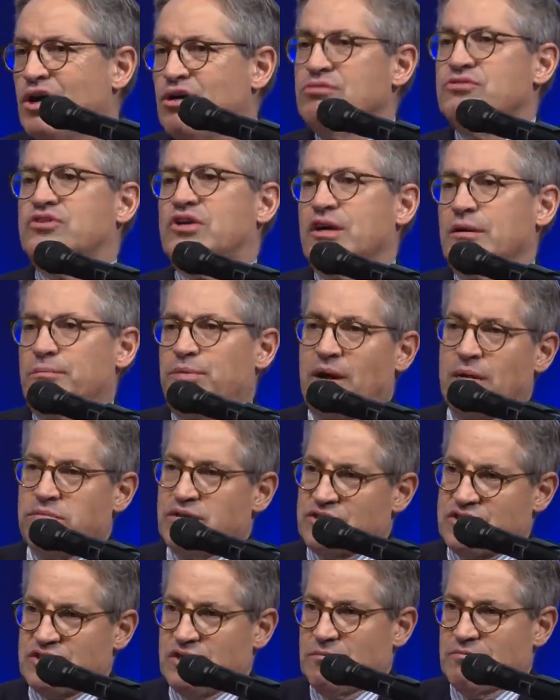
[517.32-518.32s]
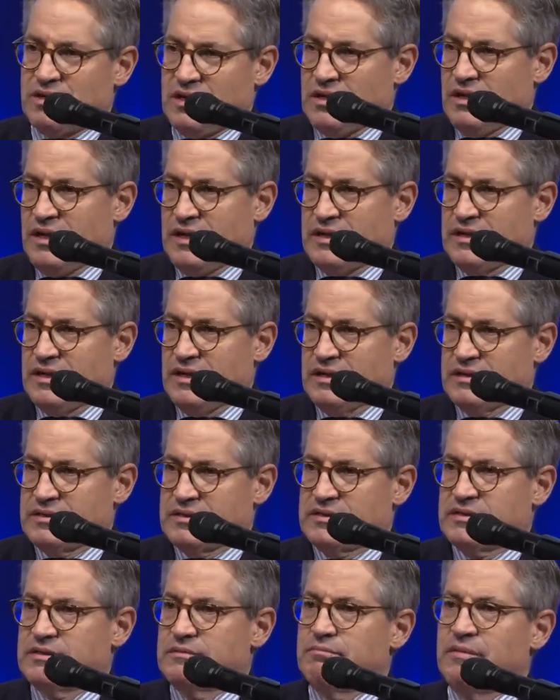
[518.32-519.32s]
who's going to publish something like
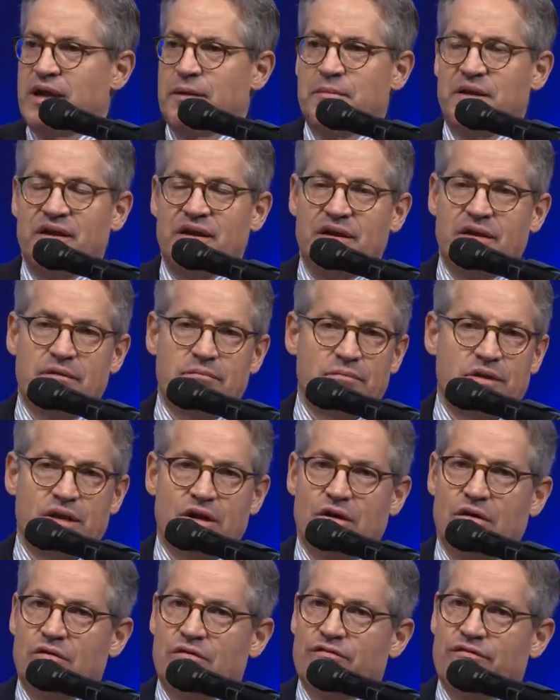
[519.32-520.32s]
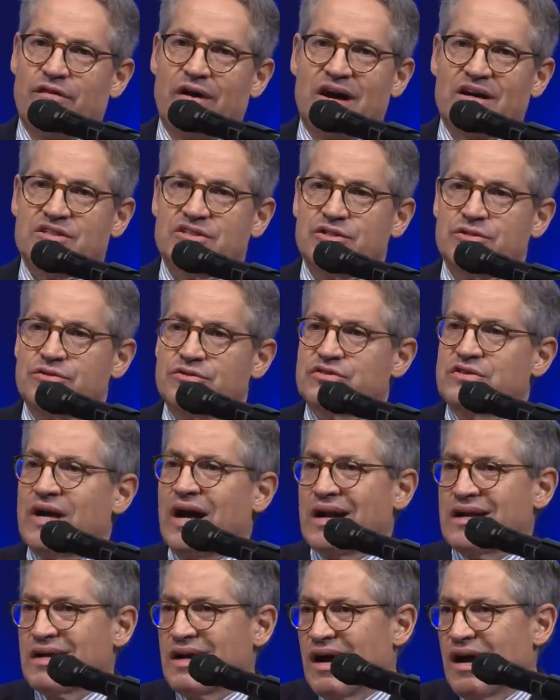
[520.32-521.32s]
this? Maybe, you know,
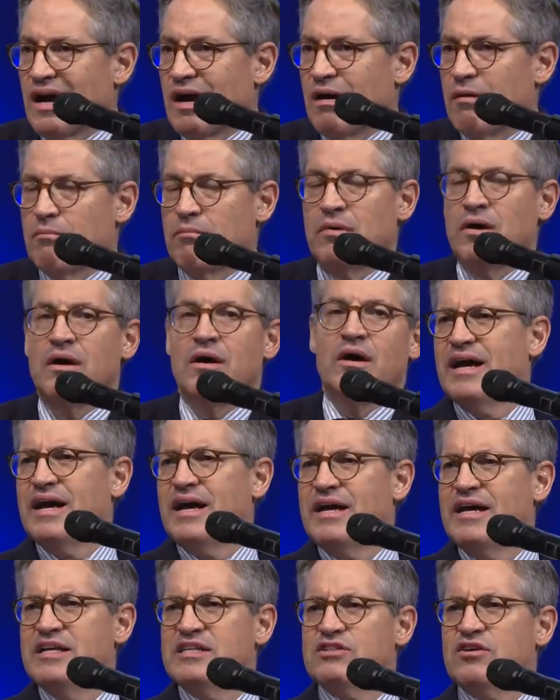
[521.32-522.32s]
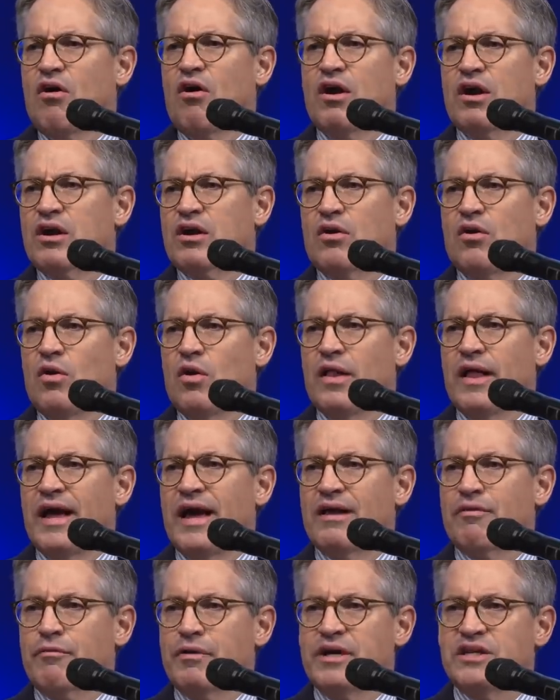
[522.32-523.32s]
foxnews.com. His article
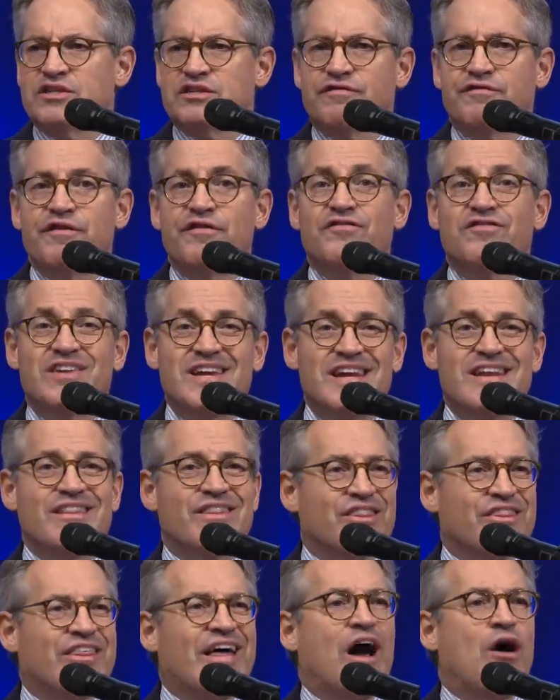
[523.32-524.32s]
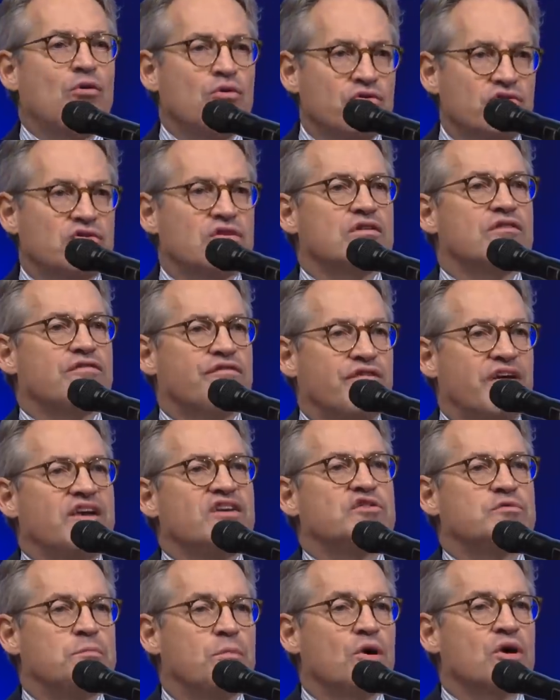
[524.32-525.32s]
had reached 15,000
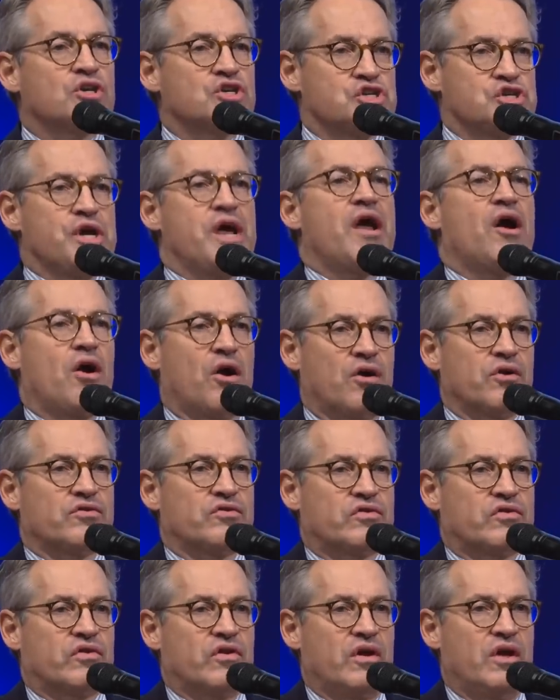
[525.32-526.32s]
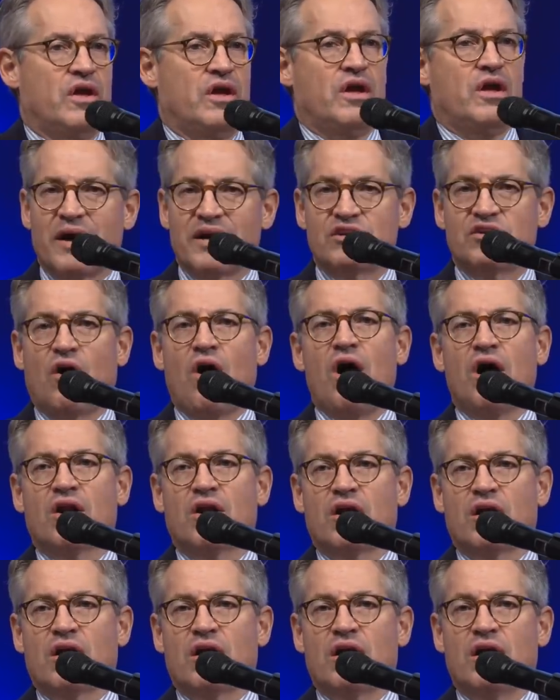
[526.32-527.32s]
Facebook shares. My
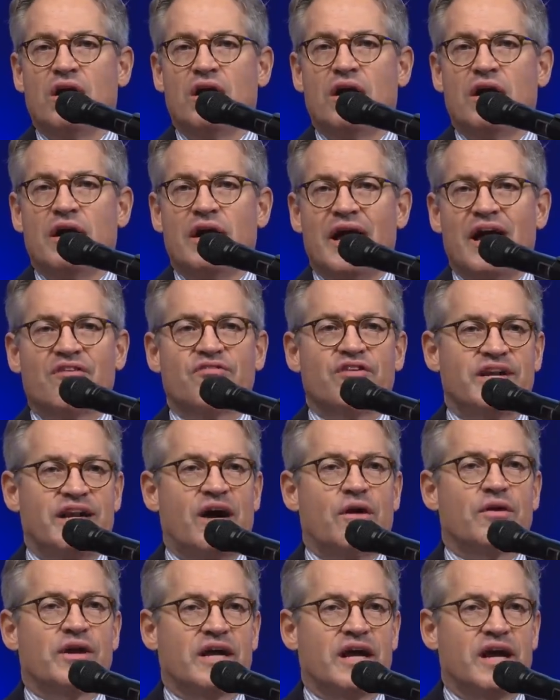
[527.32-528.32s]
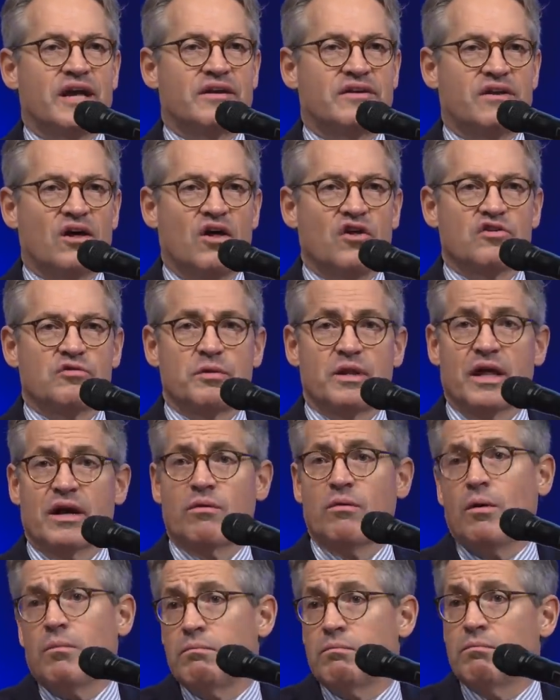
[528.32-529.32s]
daughter, every now and again, tells me
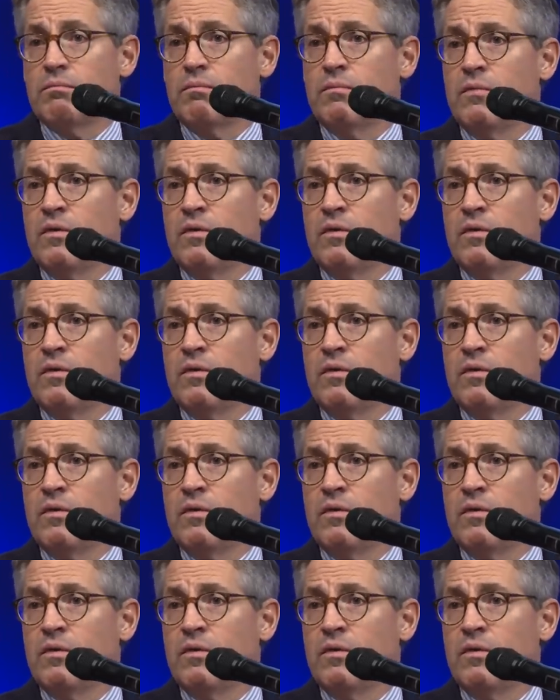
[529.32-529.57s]
like, well,